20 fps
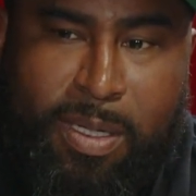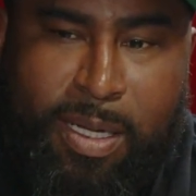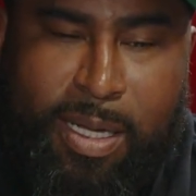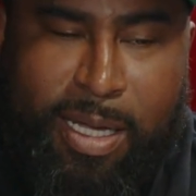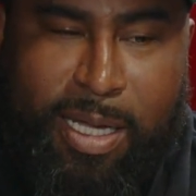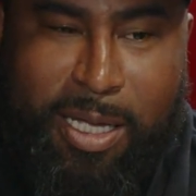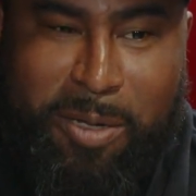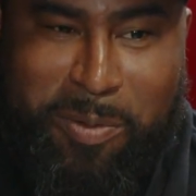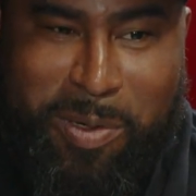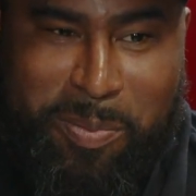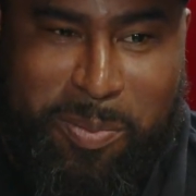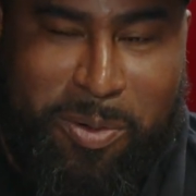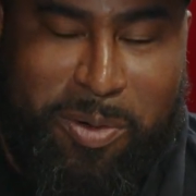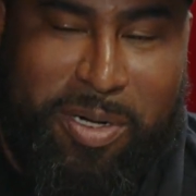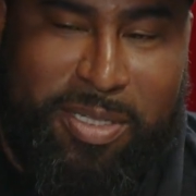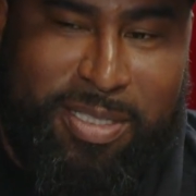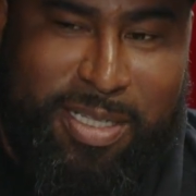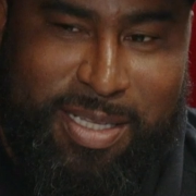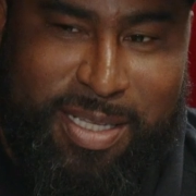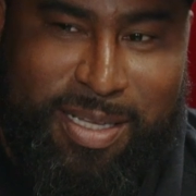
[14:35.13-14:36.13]
He went more
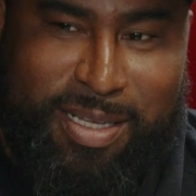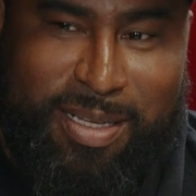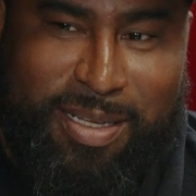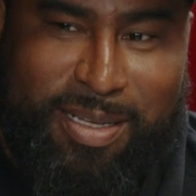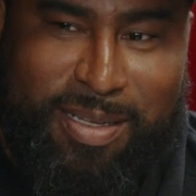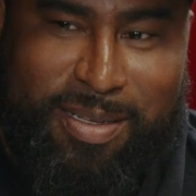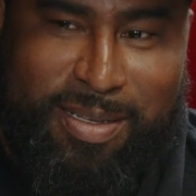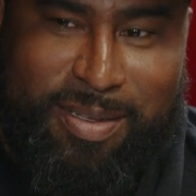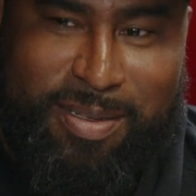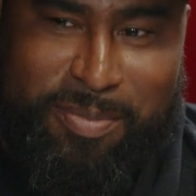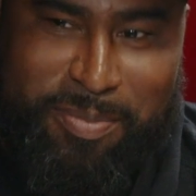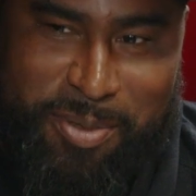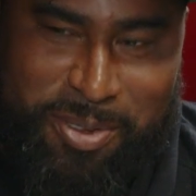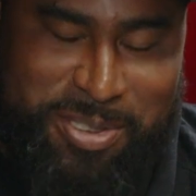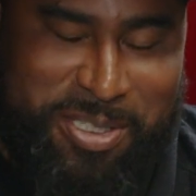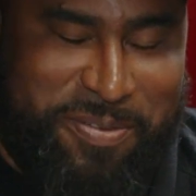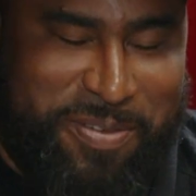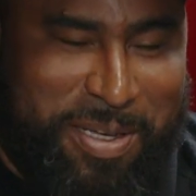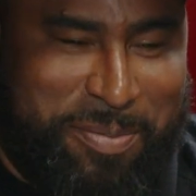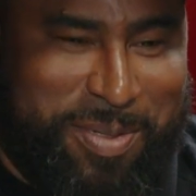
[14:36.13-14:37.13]
into the
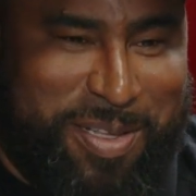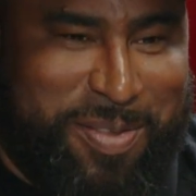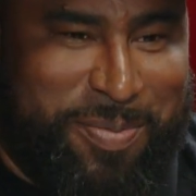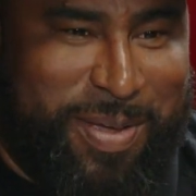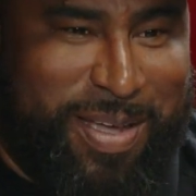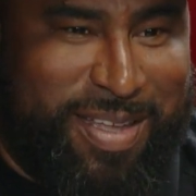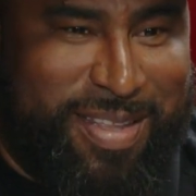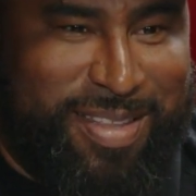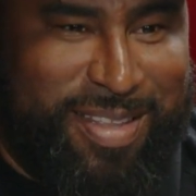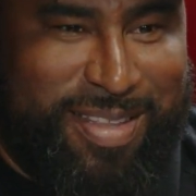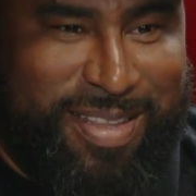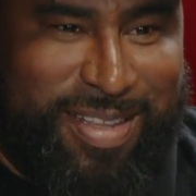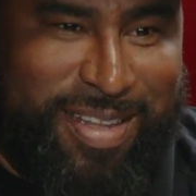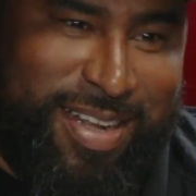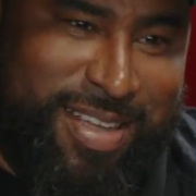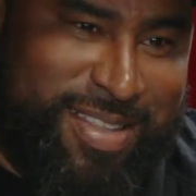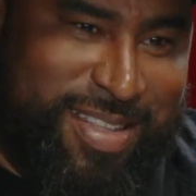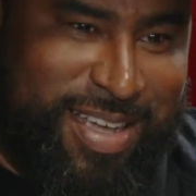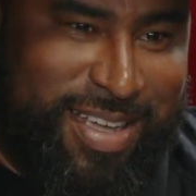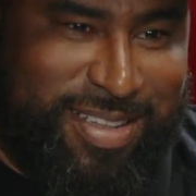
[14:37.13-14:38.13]
multifamily space, and
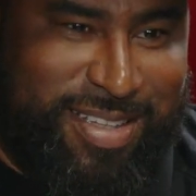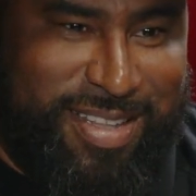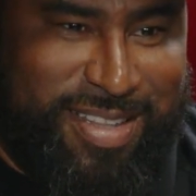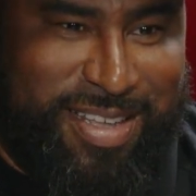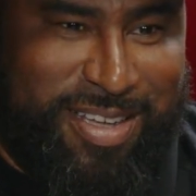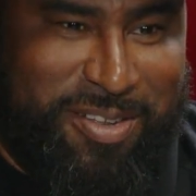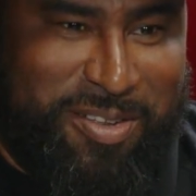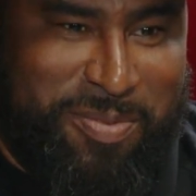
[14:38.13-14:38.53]
I stayed in the single